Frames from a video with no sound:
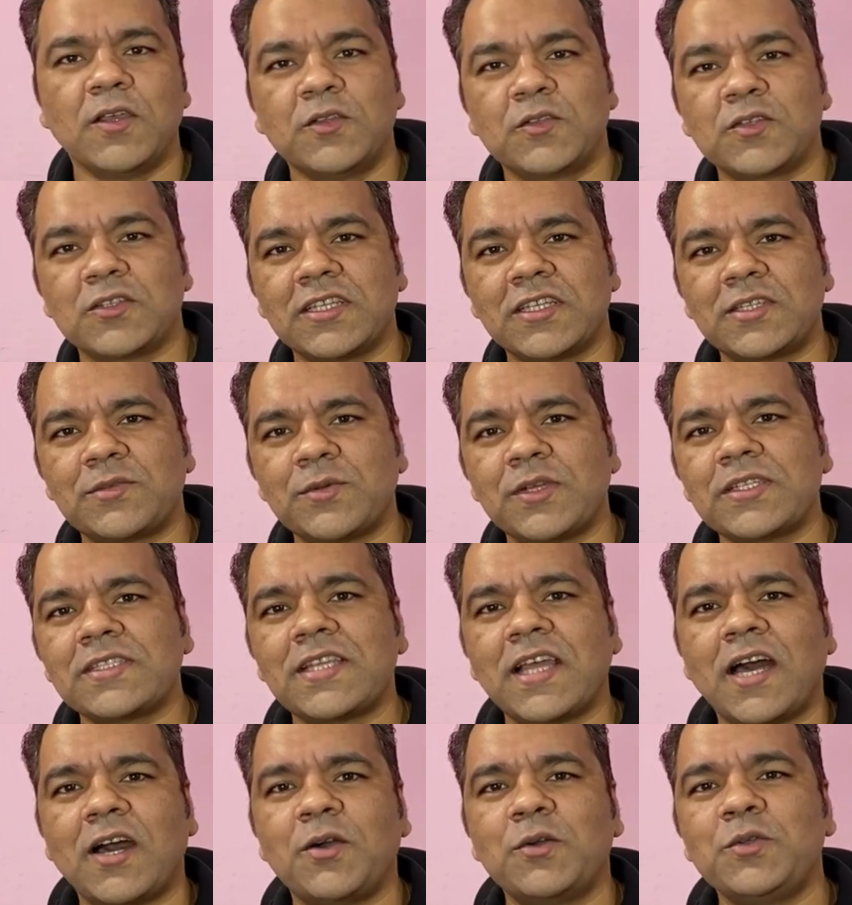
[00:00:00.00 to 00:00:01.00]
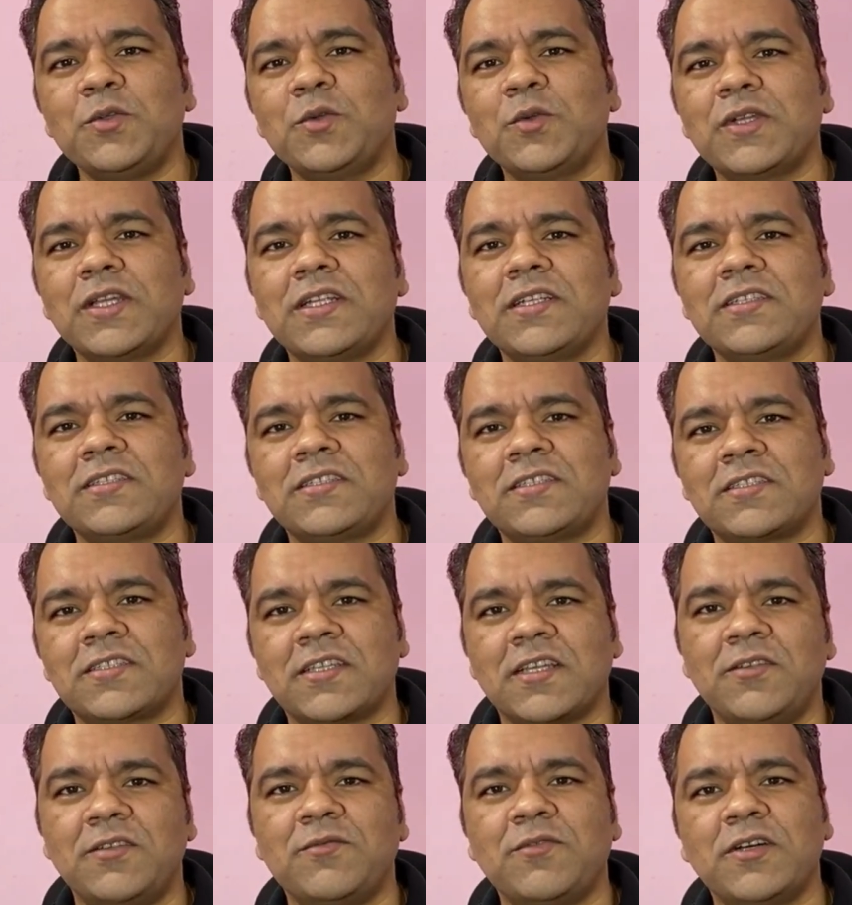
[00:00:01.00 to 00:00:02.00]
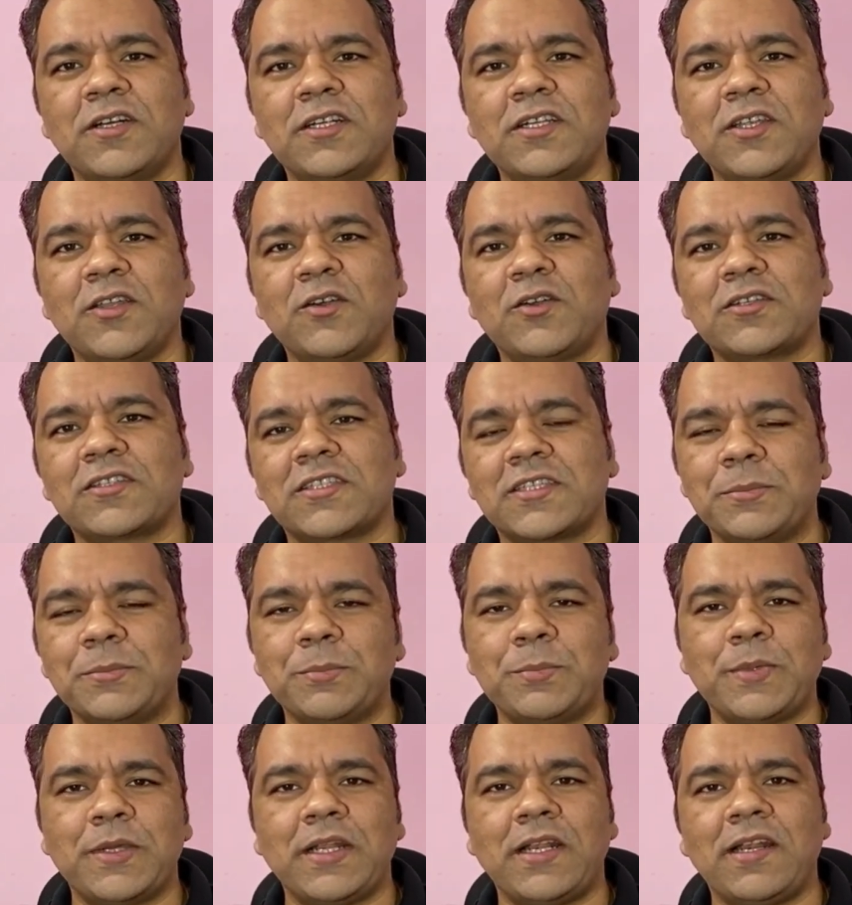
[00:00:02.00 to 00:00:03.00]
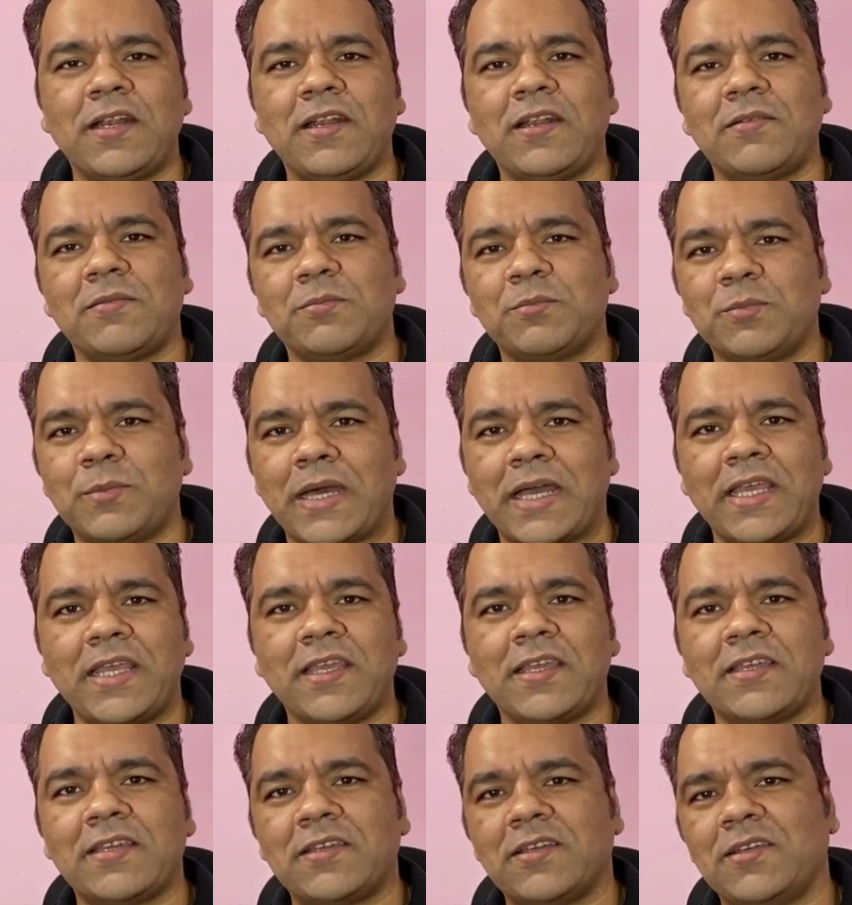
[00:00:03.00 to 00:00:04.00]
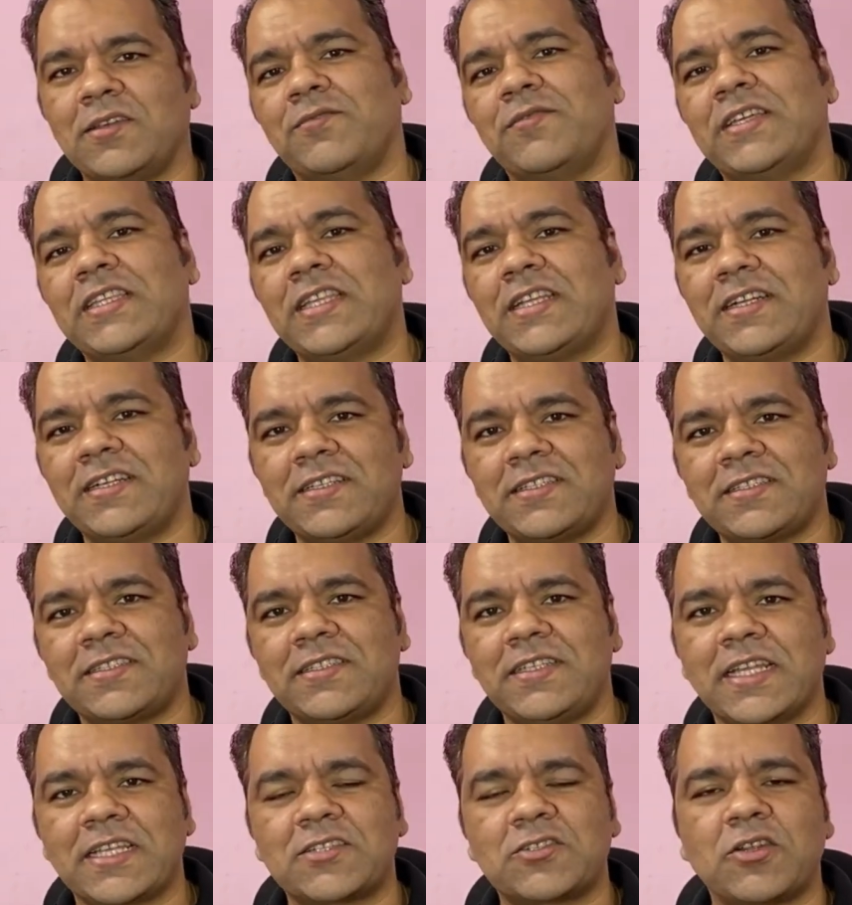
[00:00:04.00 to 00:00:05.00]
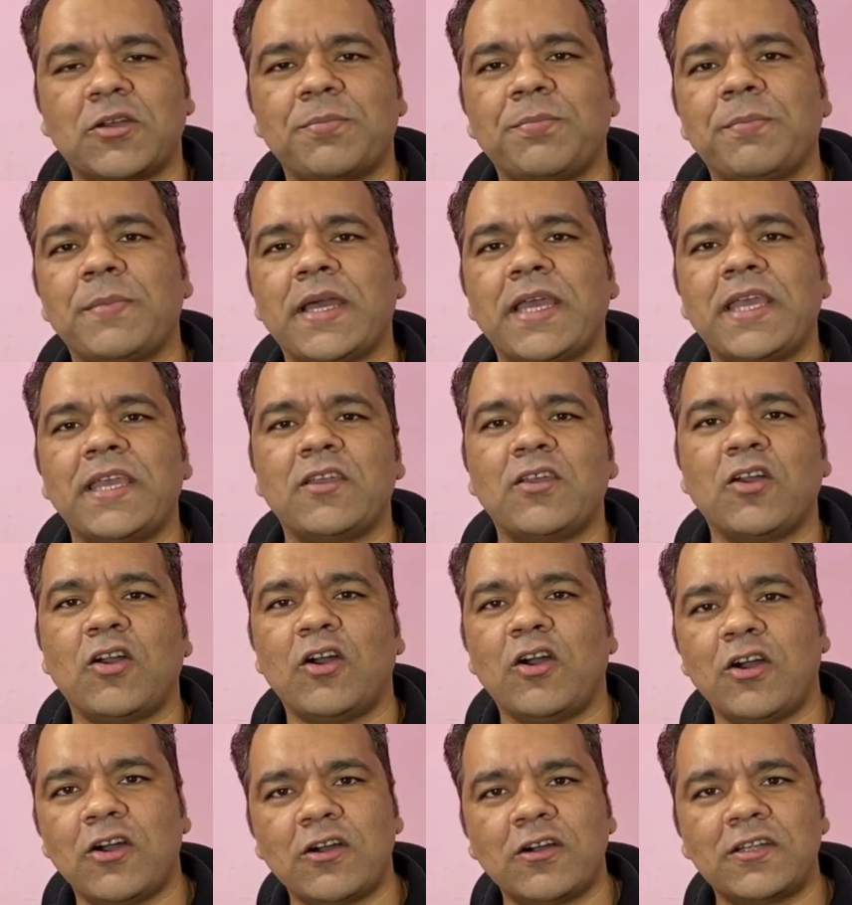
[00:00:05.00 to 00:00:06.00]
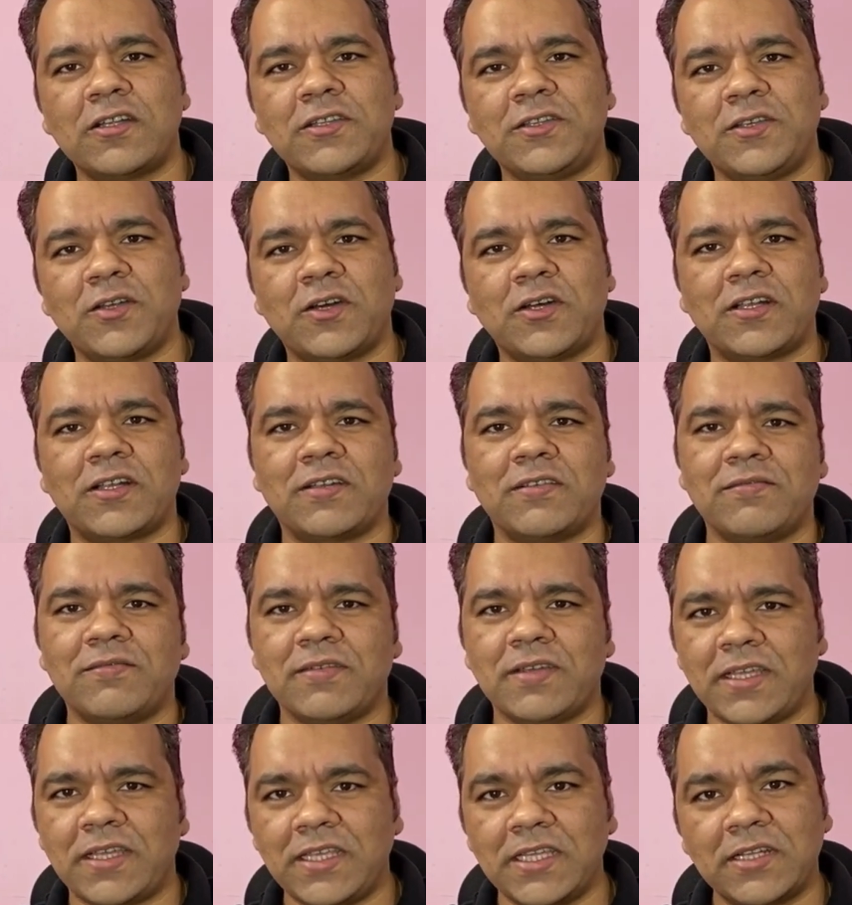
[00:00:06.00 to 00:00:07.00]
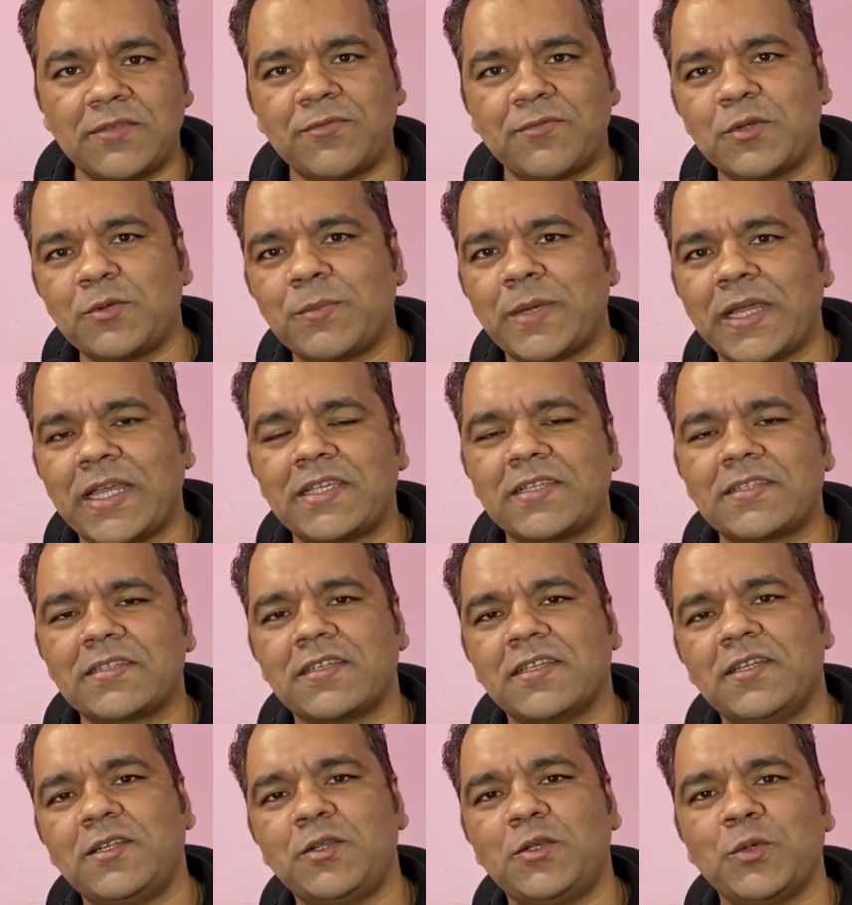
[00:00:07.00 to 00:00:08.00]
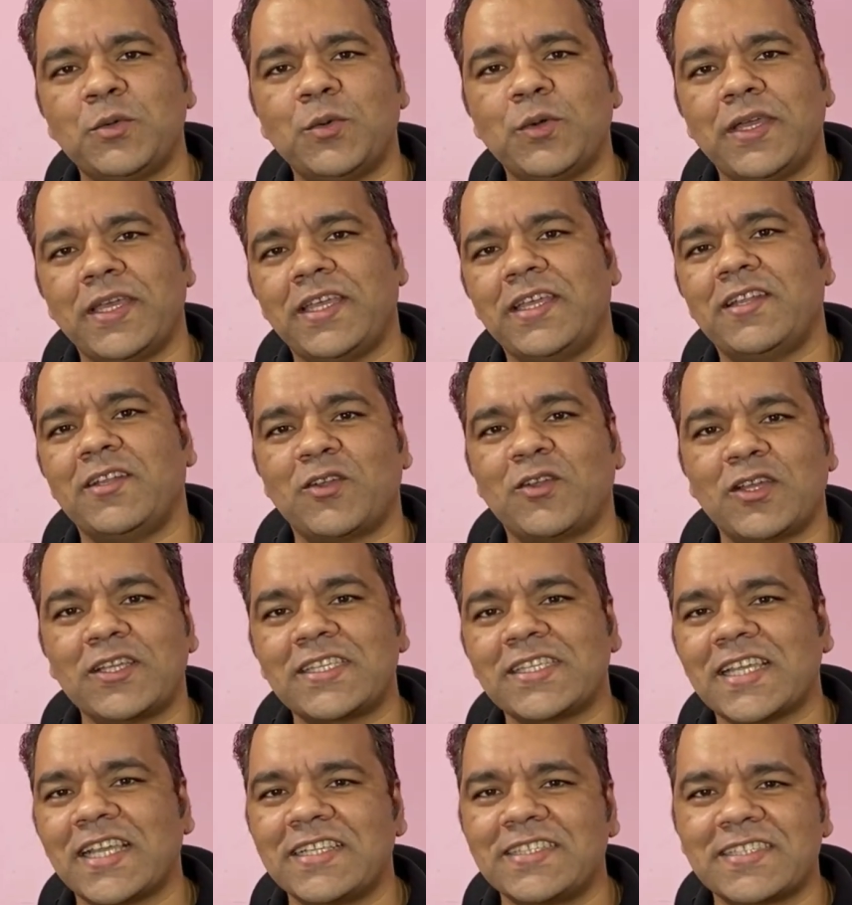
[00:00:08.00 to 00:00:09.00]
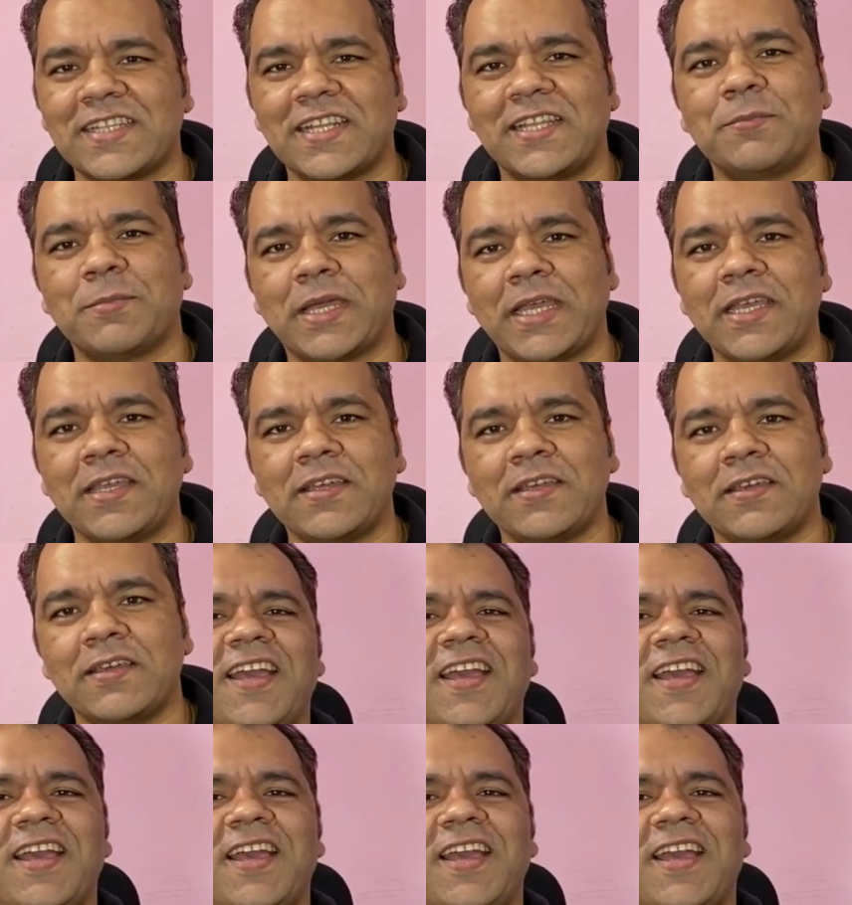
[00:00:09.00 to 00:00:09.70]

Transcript: So this was how you can convert your simple mic, whether it's desktop mic or your earphone mics, into a noise cancelling mic.